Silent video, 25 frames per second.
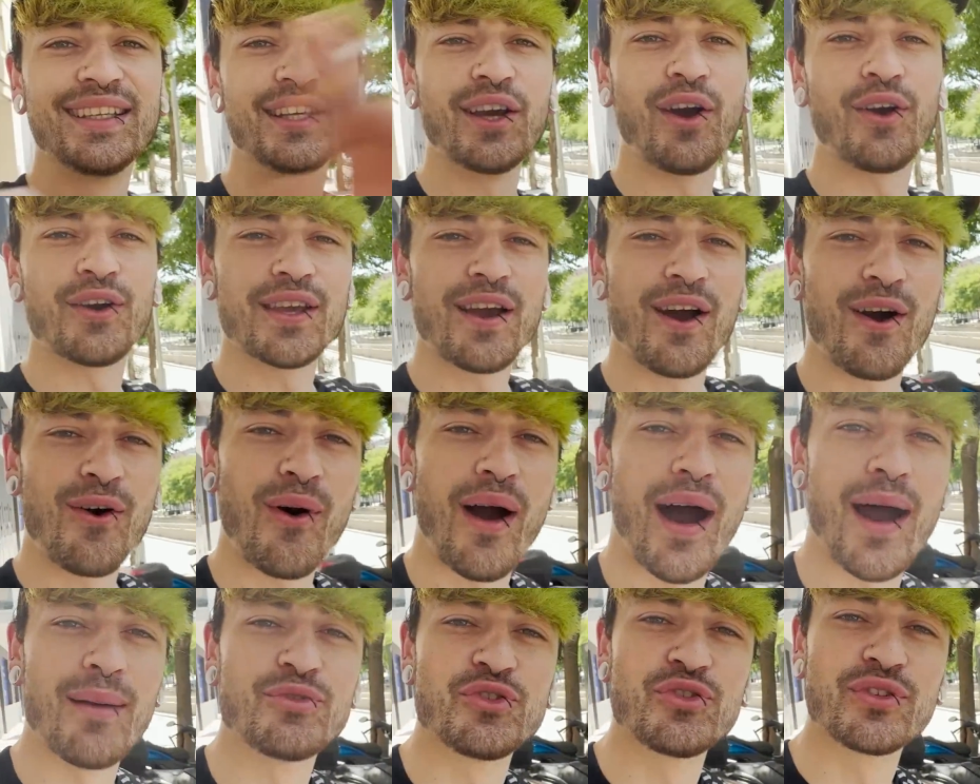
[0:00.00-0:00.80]
Yo, yo,
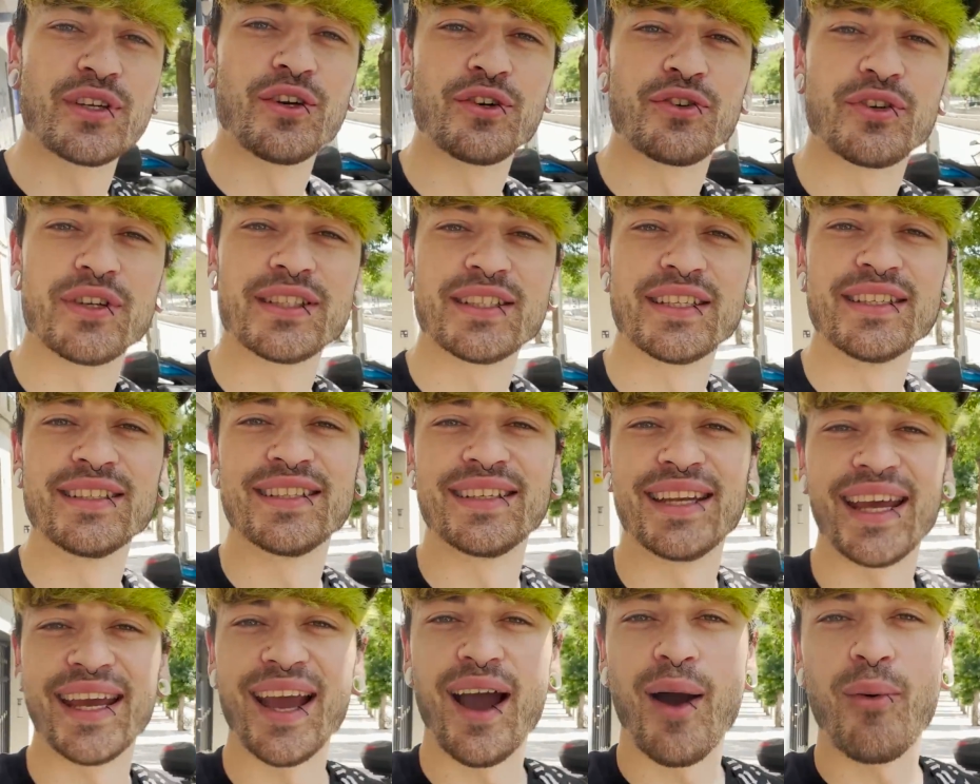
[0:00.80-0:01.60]
I'm Drew Gilchrist and
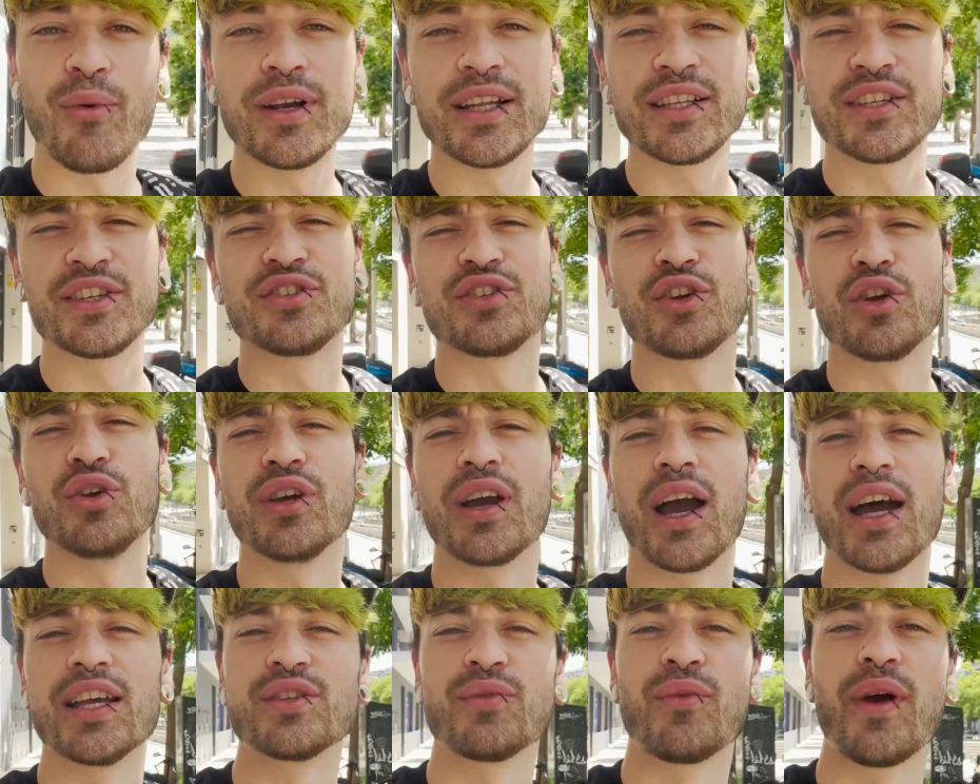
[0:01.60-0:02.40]
today I wanted to show you
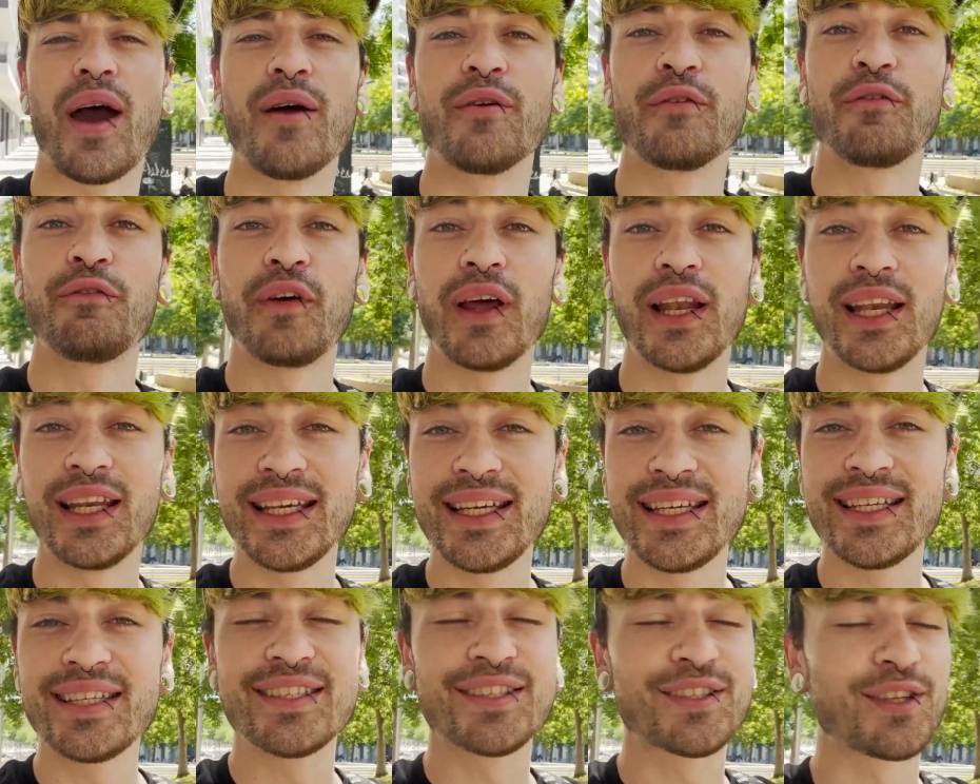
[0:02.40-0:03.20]
guys around
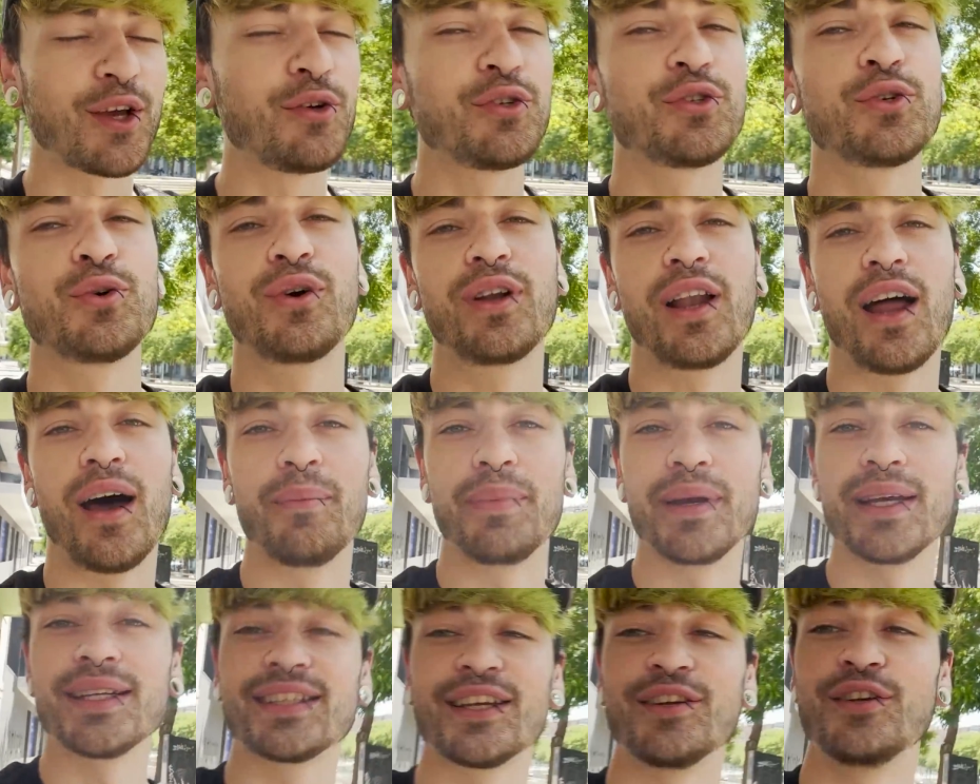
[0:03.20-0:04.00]
Feliz Social Club.
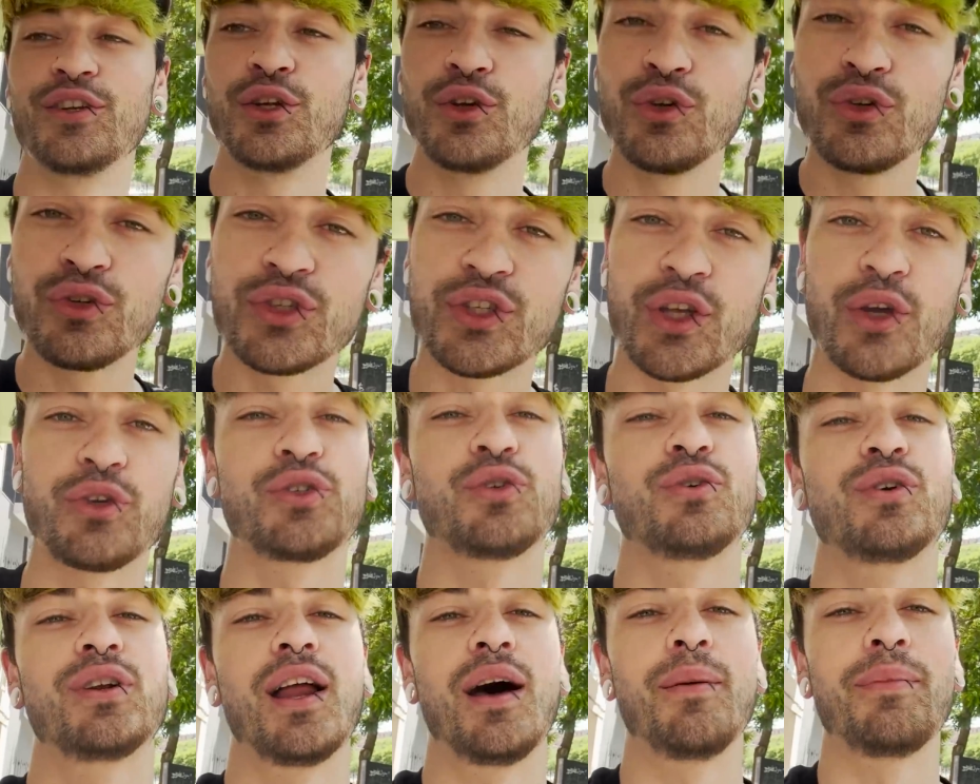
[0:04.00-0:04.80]
It's a new
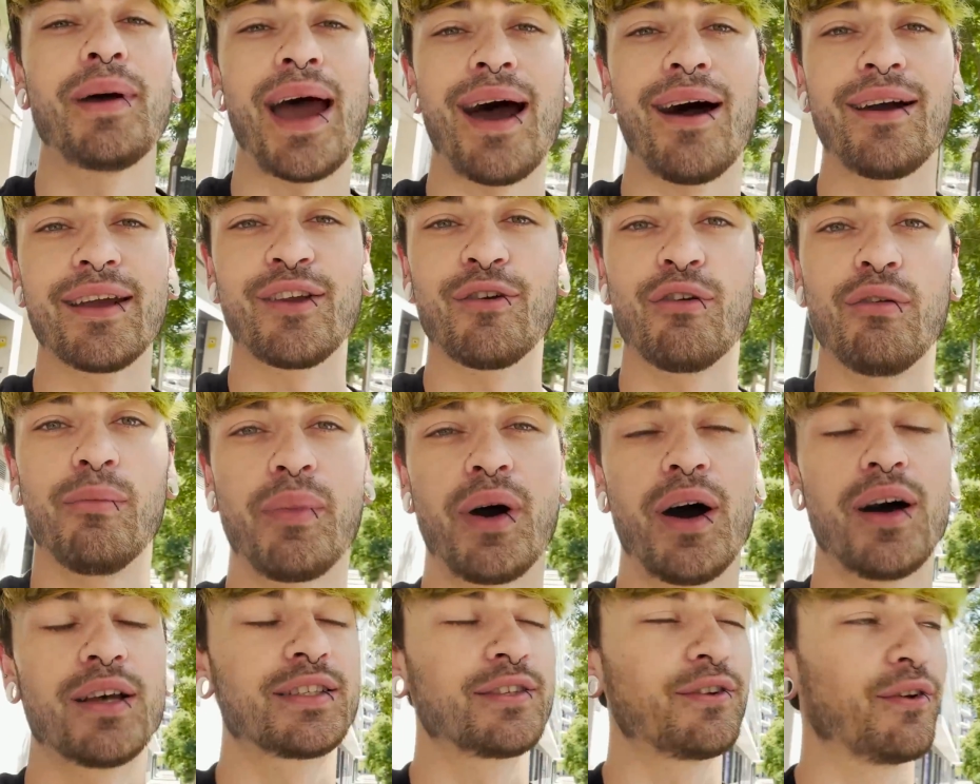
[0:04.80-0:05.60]
social club out here in
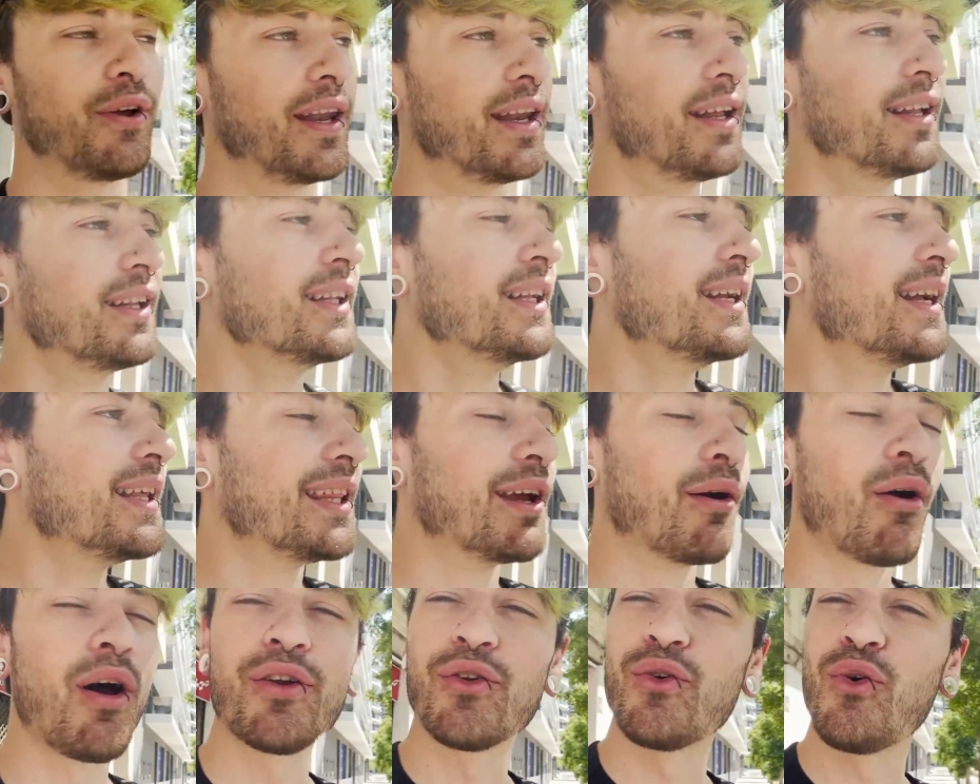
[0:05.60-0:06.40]
Barcelona.
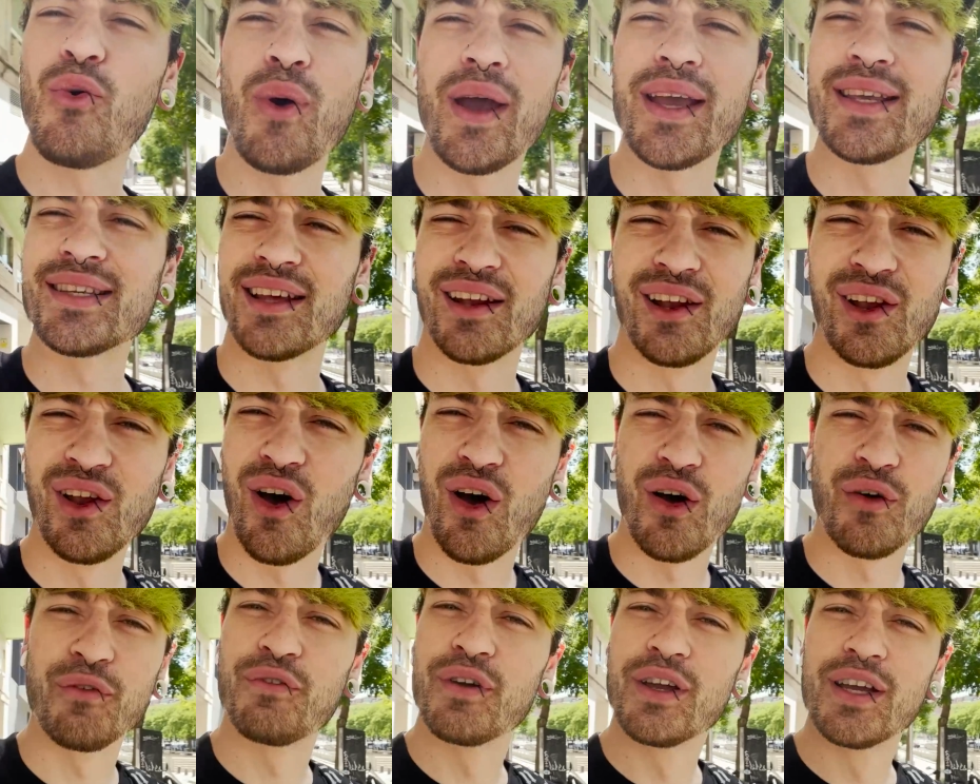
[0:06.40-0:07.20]
There aren't always a
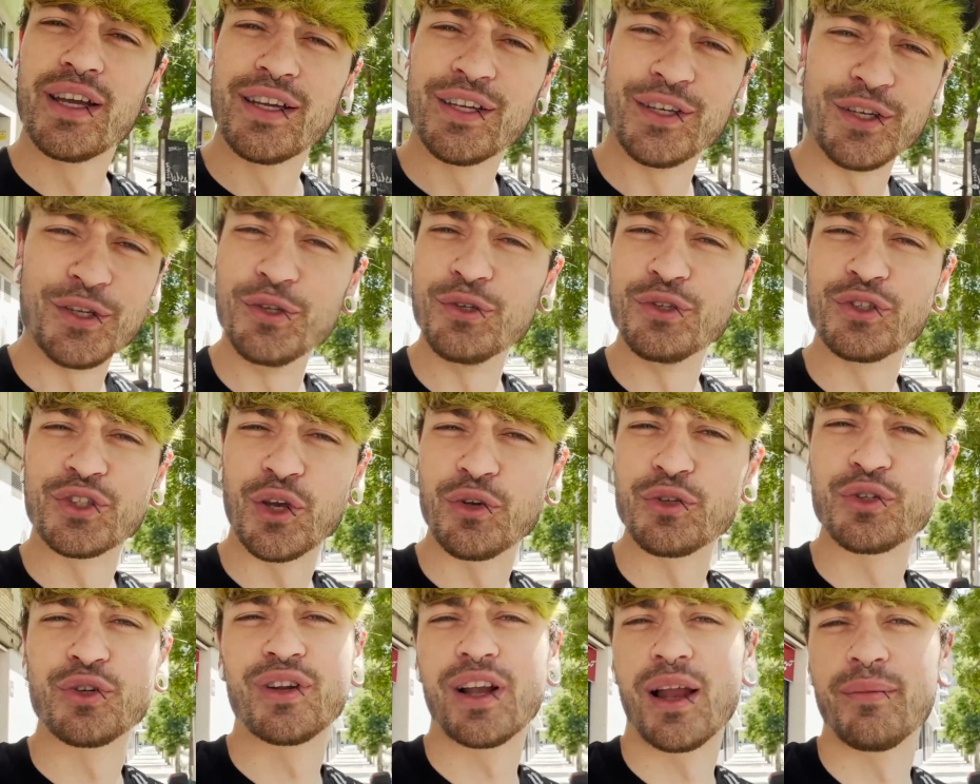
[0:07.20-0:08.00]
lot of new
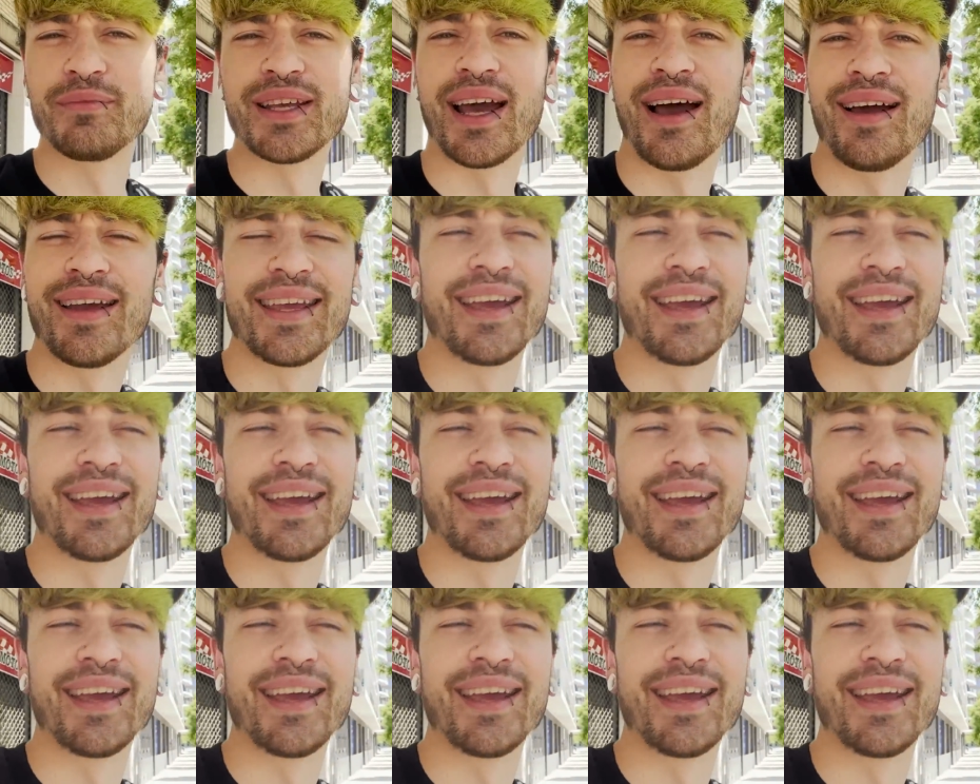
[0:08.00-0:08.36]
social clubs out